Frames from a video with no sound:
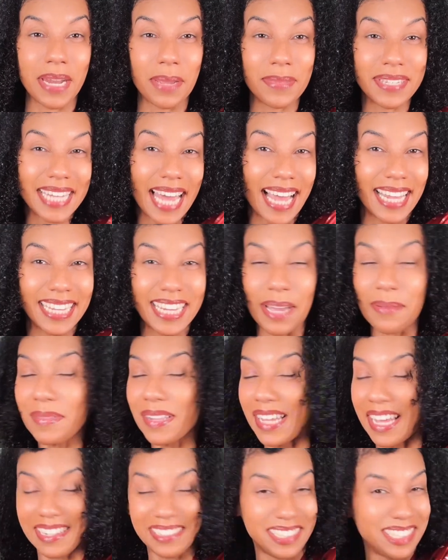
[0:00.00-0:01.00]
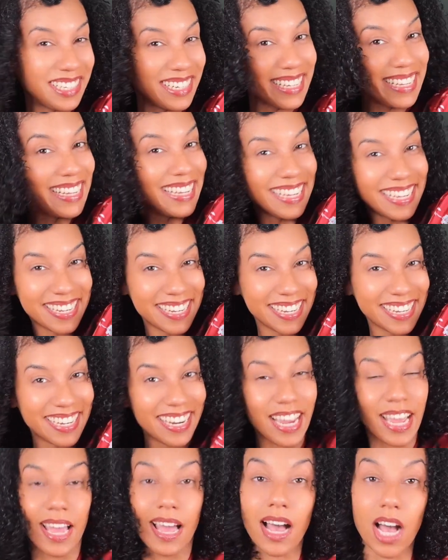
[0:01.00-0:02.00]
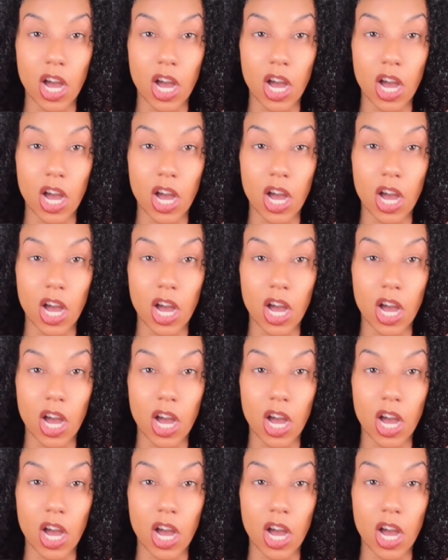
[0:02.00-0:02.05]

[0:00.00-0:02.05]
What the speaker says: My name is Allie. I'm glad you're here.